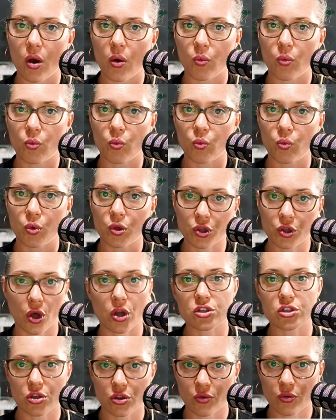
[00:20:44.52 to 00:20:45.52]
will not
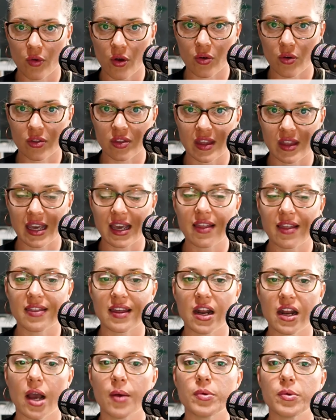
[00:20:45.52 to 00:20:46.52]
do the wrong thing,
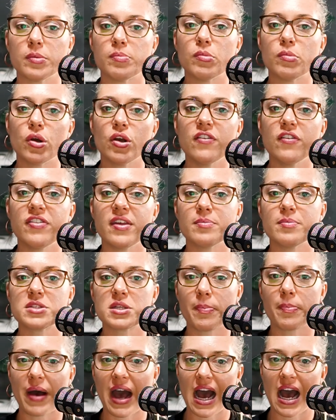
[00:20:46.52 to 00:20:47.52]
then I would move them to
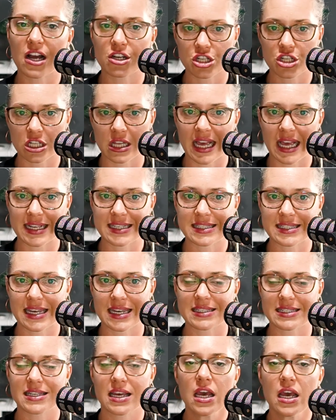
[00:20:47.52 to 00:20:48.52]
partial
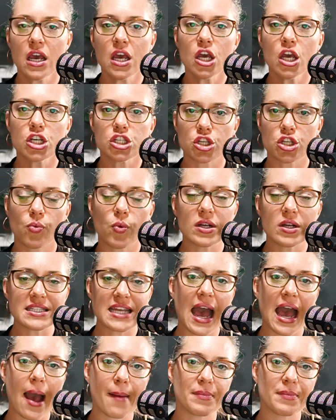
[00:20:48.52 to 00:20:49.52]
access. So what's
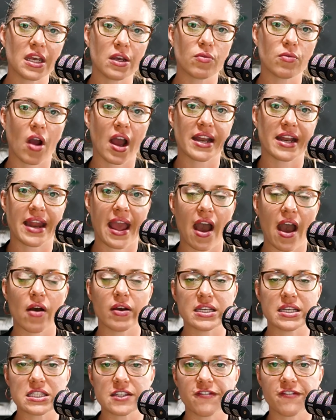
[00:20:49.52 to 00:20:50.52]
happening right now
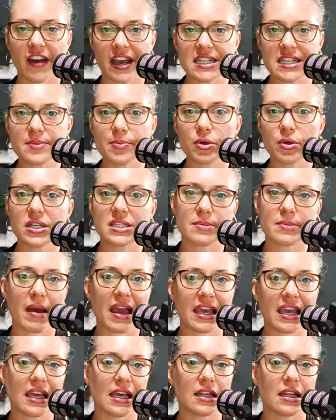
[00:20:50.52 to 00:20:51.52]
is Facebook is
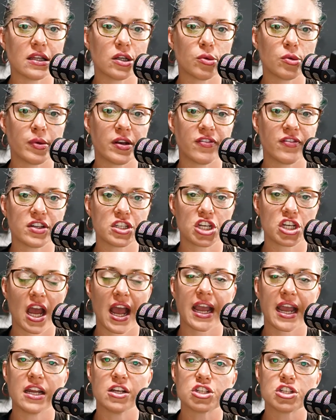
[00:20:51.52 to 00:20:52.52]
making a little bit of a
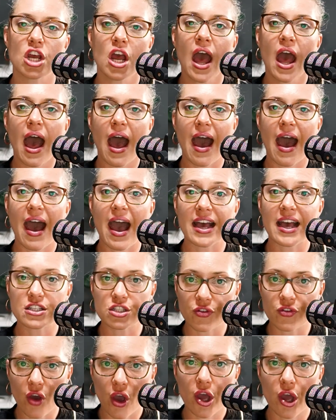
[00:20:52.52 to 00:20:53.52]
change. As
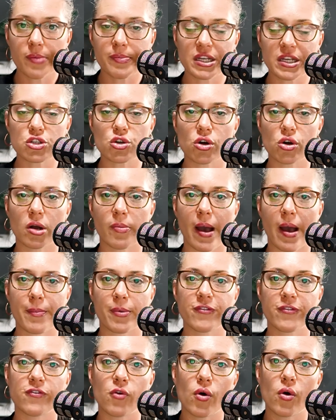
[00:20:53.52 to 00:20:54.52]
you've heard me talk about
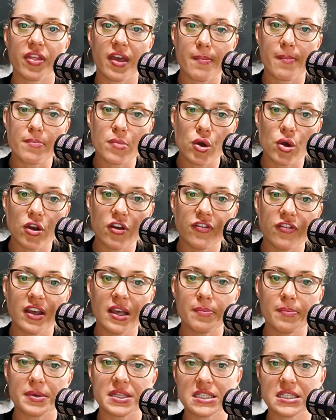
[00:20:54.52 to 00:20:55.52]
before, they're
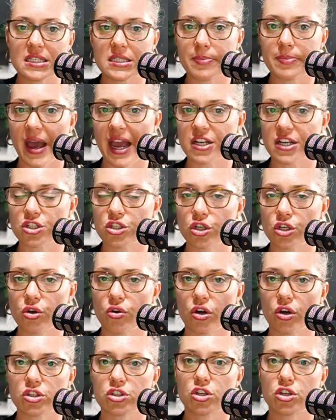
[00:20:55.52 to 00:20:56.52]
moving business pages
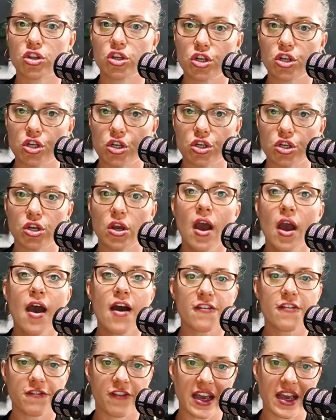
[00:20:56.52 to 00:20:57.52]
across to the new
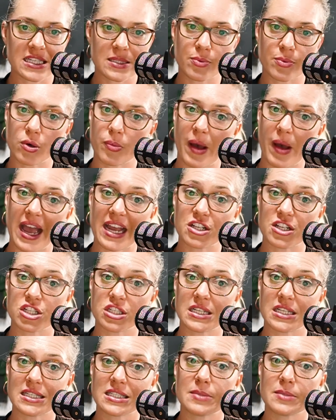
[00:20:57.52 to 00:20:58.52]
Facebook Pages
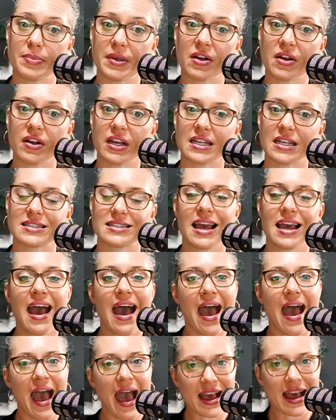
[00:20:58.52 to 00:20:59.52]
experience.
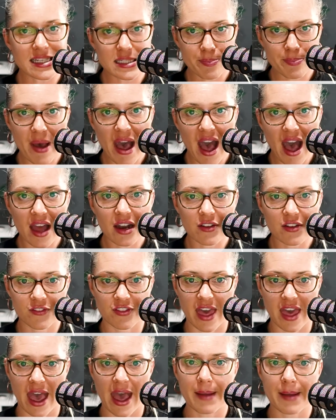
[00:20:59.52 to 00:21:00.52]
As part of
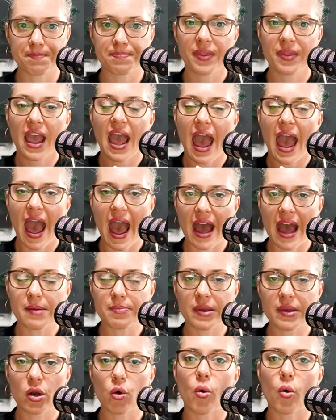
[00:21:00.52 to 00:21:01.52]
that,
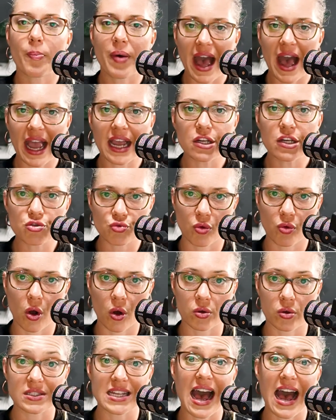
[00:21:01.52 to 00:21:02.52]
admin or page
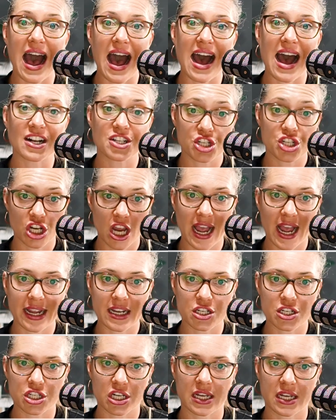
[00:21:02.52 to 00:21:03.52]
roles are
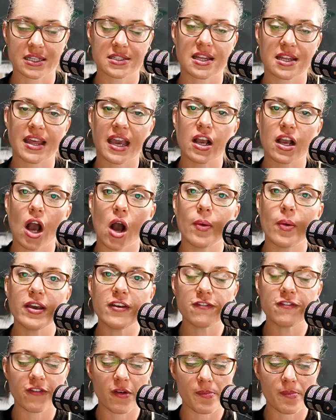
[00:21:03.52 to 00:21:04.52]
changing. So they're going
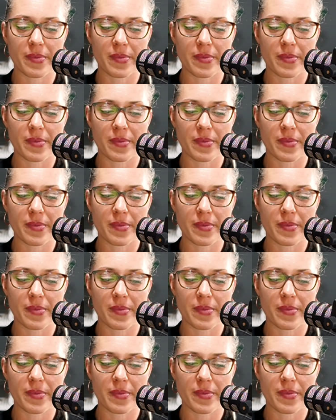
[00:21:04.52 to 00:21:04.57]
from